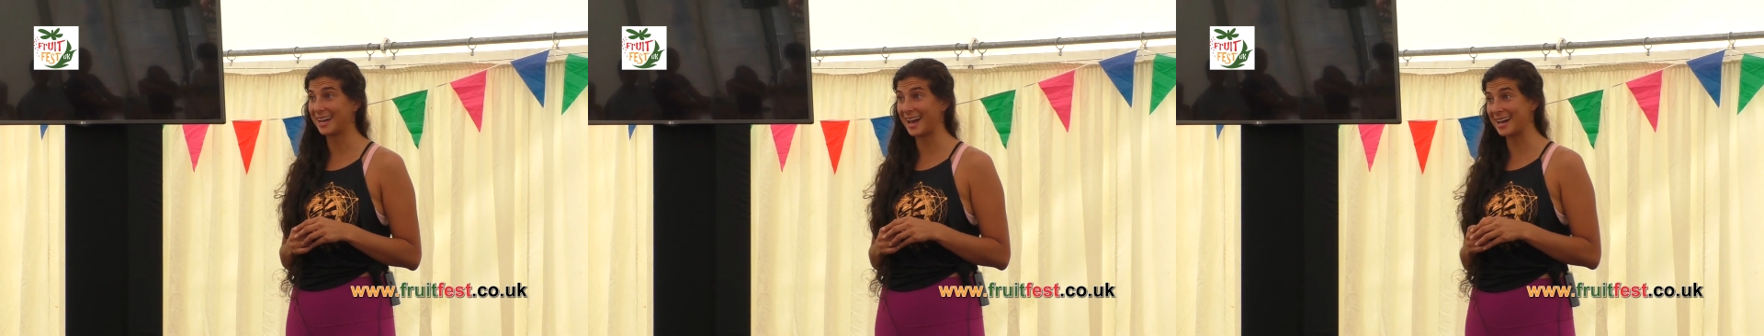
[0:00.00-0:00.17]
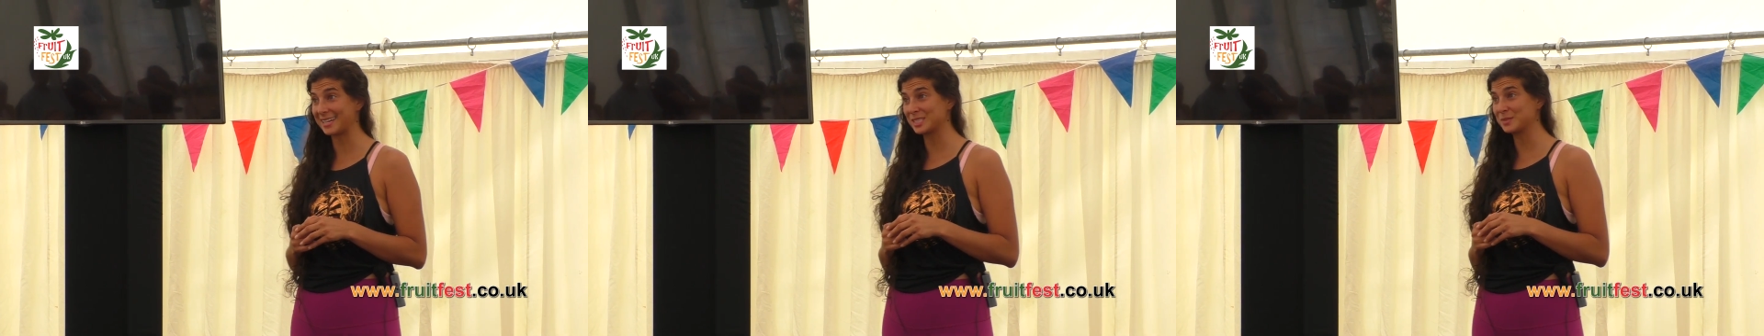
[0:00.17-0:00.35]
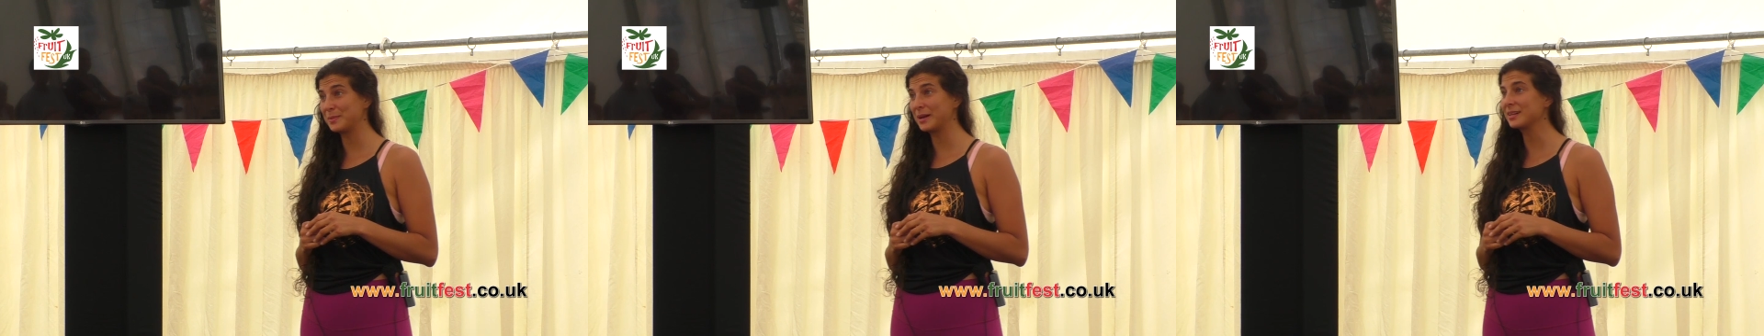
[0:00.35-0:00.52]

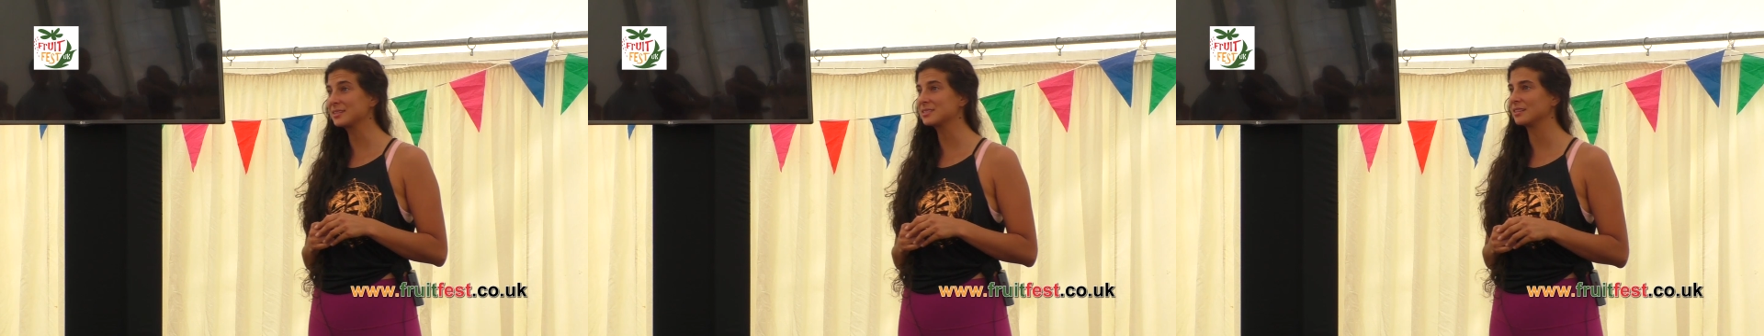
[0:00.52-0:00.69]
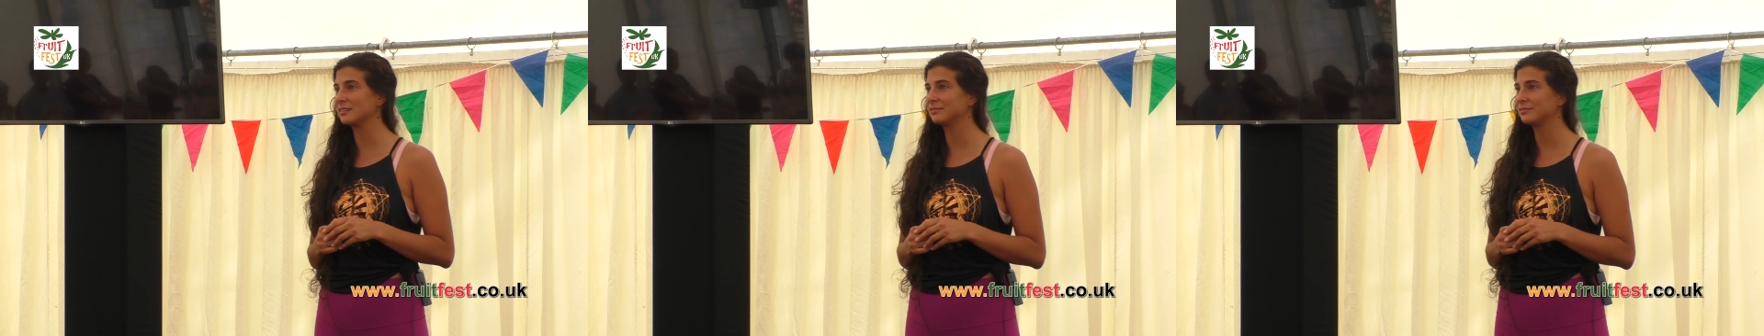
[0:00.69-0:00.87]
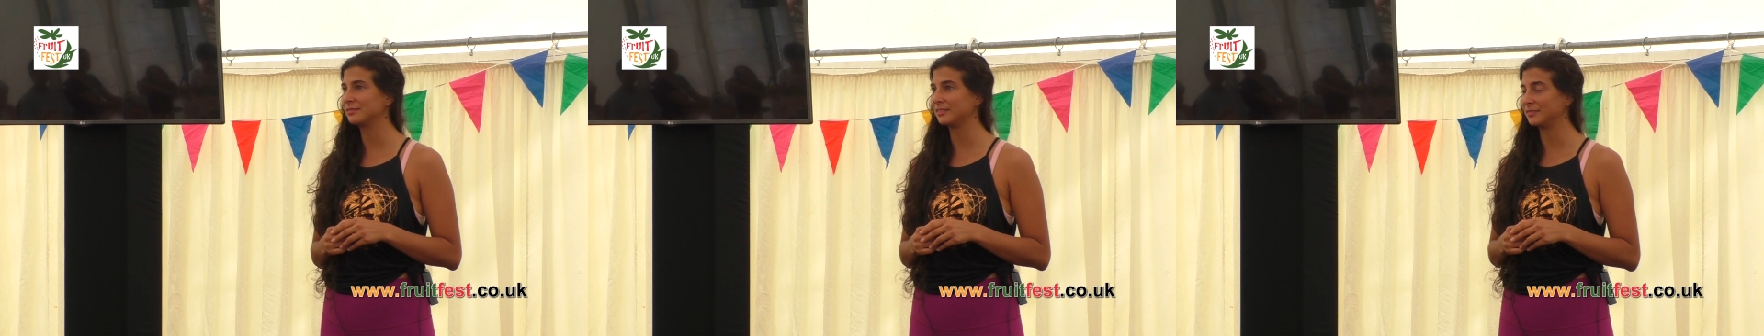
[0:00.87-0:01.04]
aspect
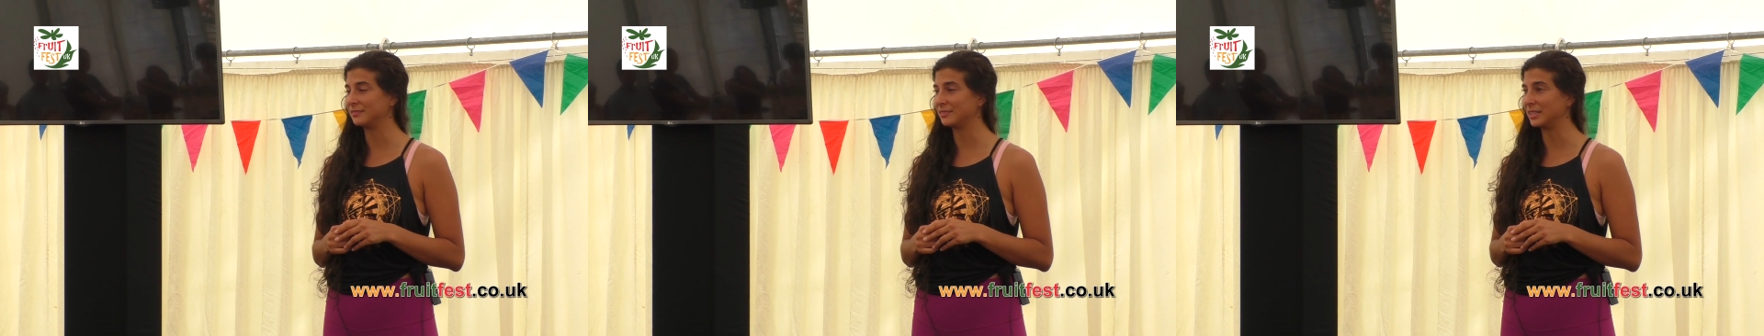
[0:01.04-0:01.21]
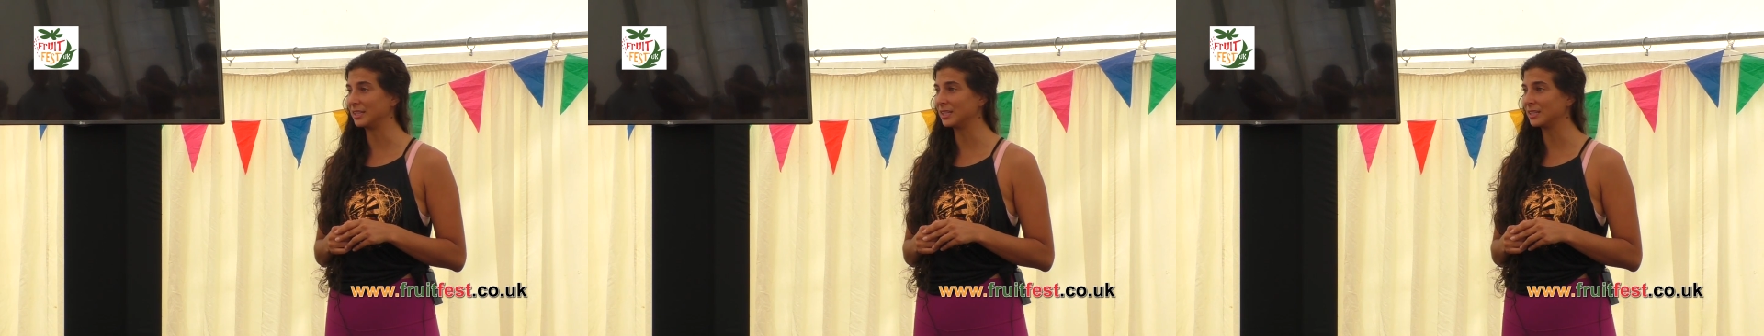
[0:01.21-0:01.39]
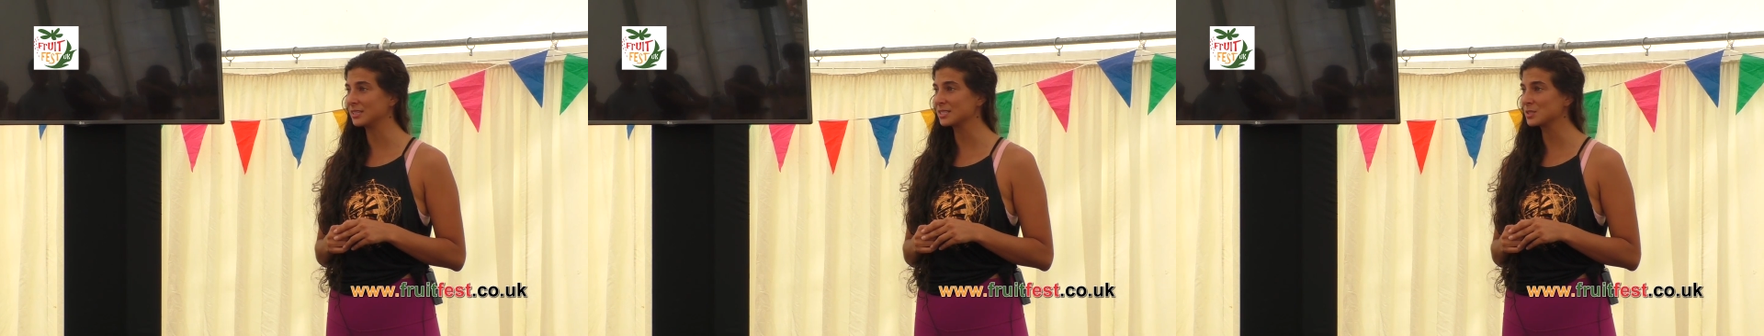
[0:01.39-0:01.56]
of, of
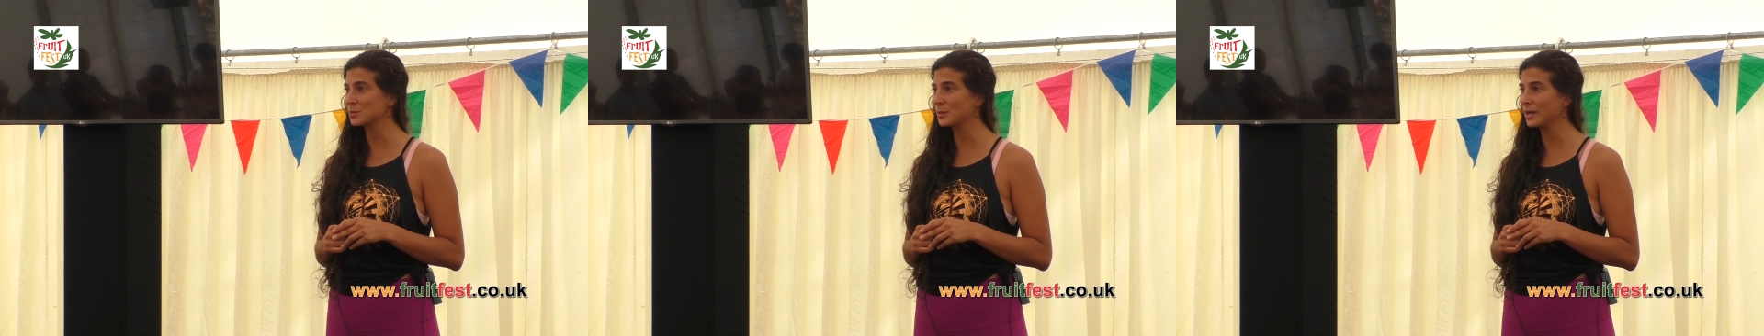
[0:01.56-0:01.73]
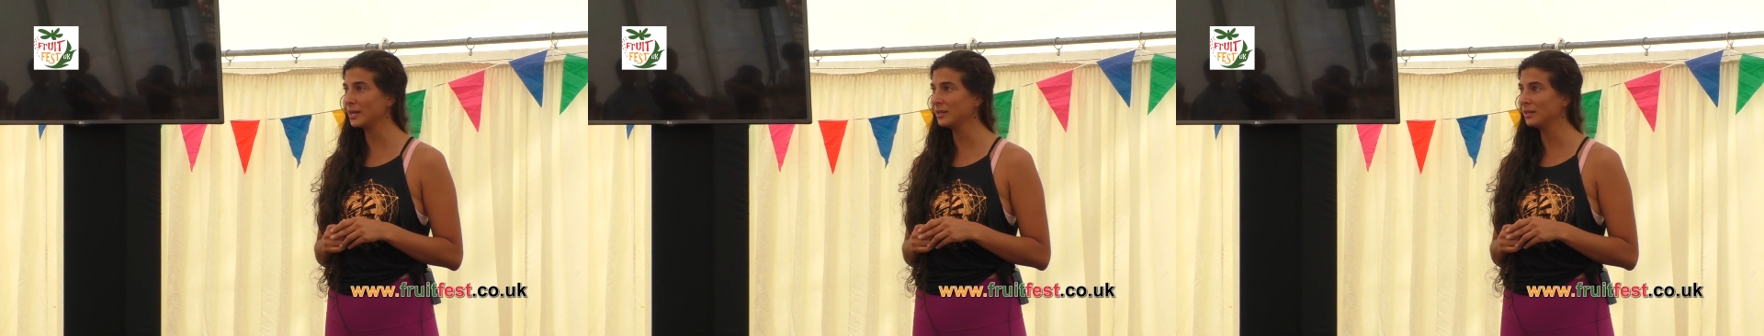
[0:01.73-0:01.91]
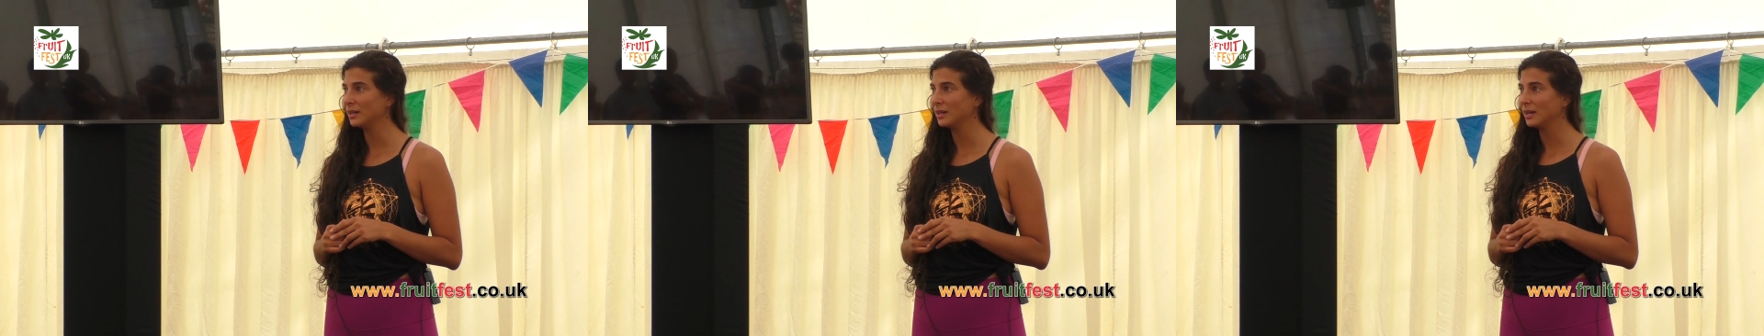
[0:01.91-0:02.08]
eating this
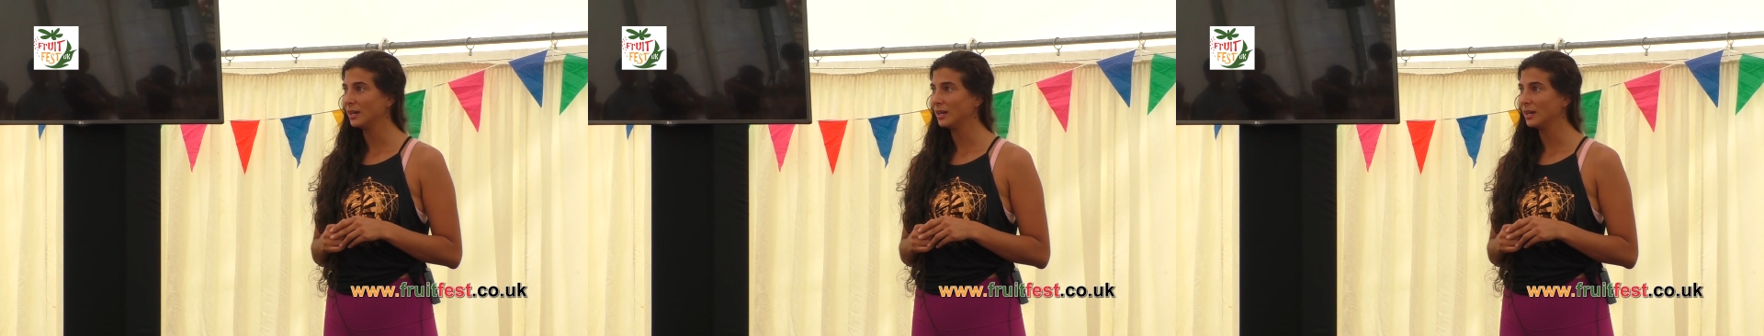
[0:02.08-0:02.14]
way.